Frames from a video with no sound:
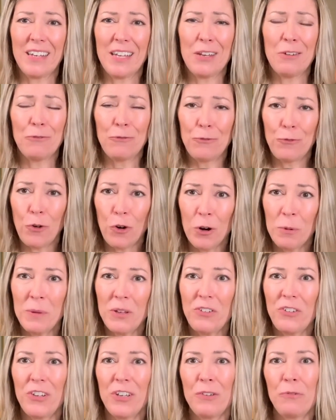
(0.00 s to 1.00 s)

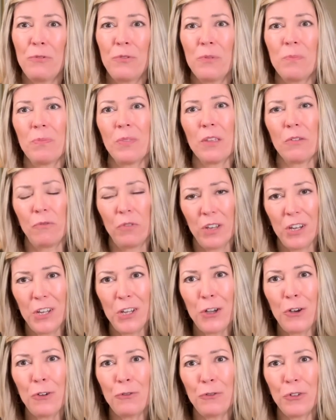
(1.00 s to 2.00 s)
informative
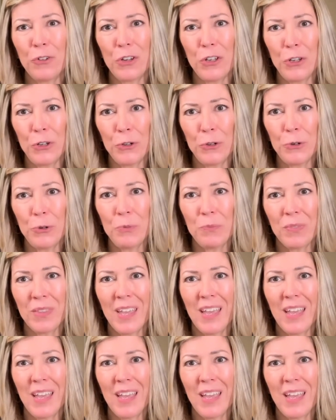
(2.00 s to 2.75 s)
video for you,